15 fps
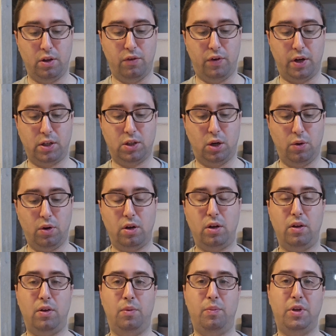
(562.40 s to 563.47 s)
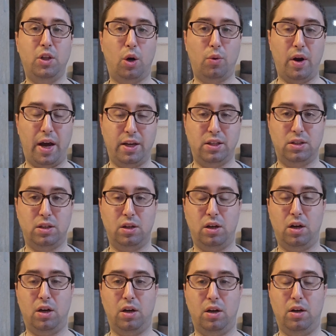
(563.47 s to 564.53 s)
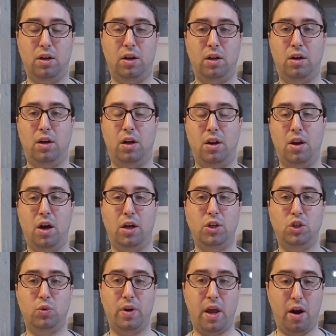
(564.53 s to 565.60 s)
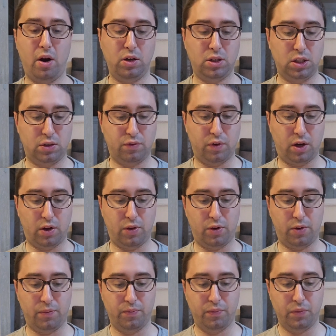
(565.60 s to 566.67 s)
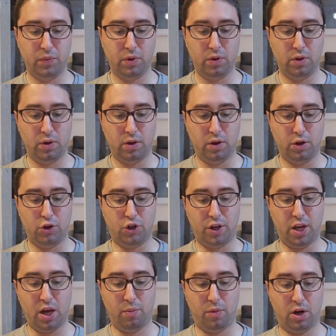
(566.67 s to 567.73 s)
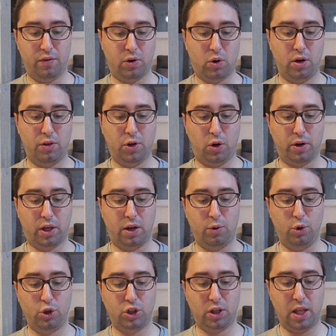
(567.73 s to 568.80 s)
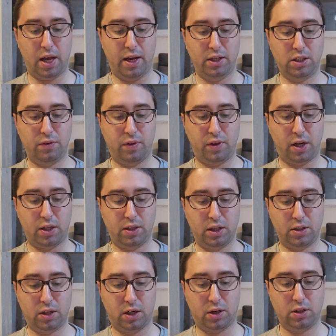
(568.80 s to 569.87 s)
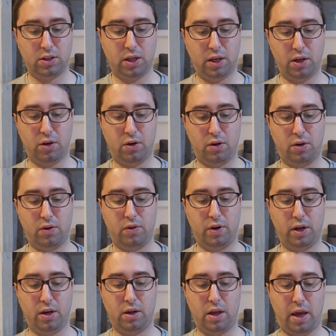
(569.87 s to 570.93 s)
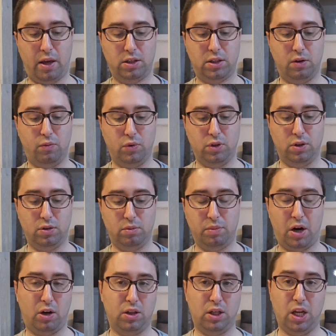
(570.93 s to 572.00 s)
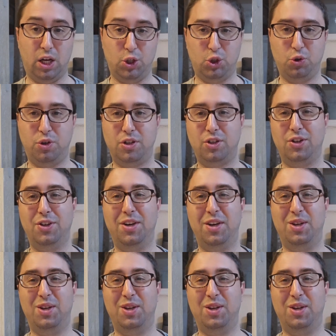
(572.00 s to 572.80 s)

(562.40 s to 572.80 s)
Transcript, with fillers: Dvar Torah, Midoraisa a non-Jew inherits his father. Shenem, or even according to Torah, Kirusha Kirushal Asa Natatias Har Seir, right? Esav was apparently not Jewish.